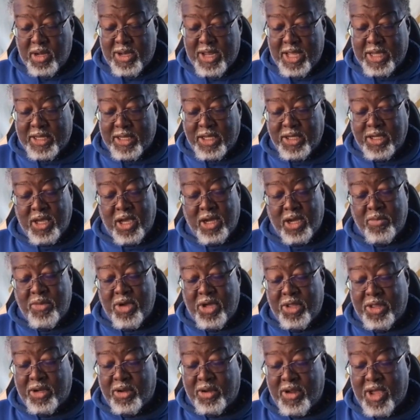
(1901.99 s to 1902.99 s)
Like a young
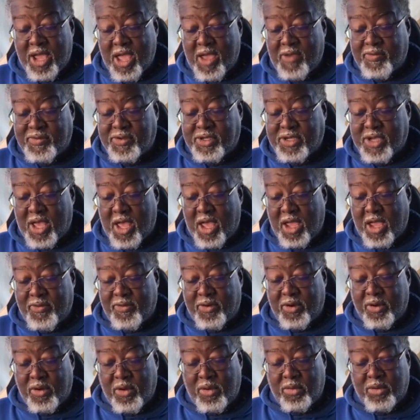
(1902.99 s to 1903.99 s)
mother, half shy
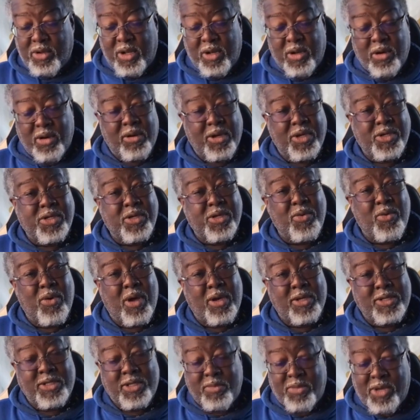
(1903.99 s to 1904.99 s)
of her own glory, she
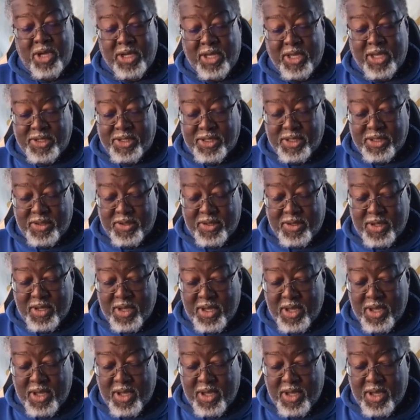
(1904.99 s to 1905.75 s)
walks among us.